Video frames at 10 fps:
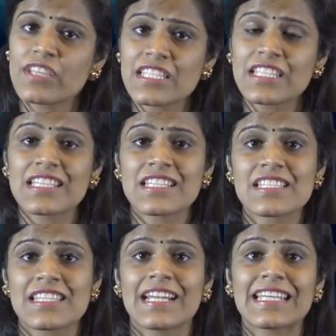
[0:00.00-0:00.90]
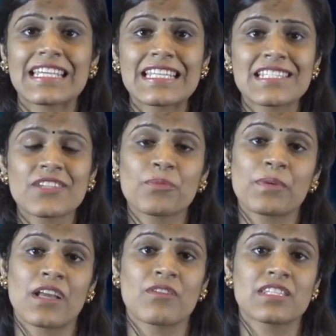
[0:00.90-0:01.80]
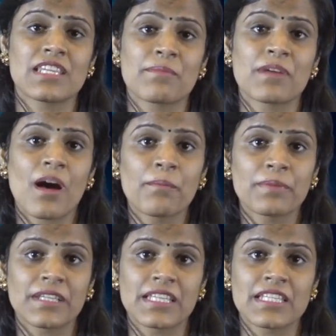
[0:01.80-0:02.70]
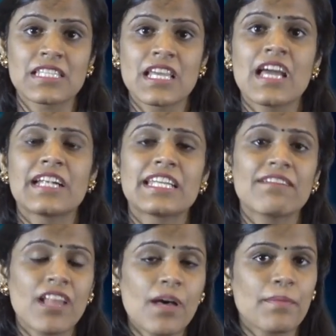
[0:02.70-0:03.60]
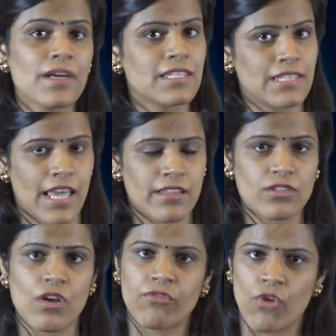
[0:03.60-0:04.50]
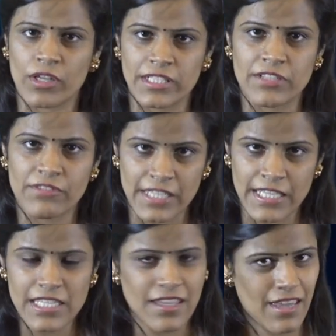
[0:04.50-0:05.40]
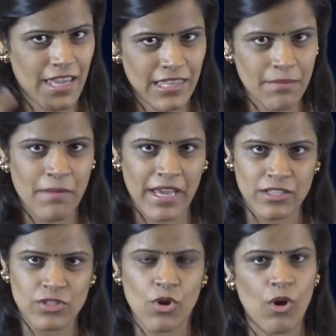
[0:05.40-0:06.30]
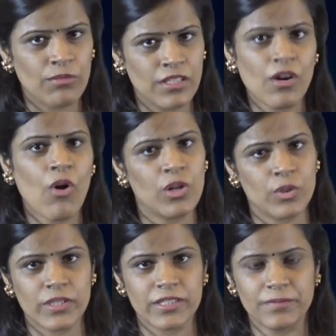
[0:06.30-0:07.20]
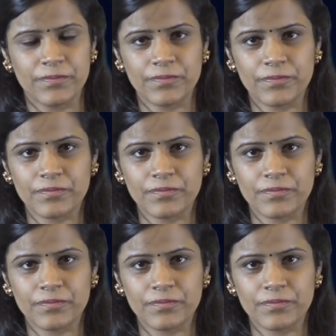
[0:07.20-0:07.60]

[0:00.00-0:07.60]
The reason is that easier to pronounce name companies develop a sense of cognitive ease in the minds of the onlooker.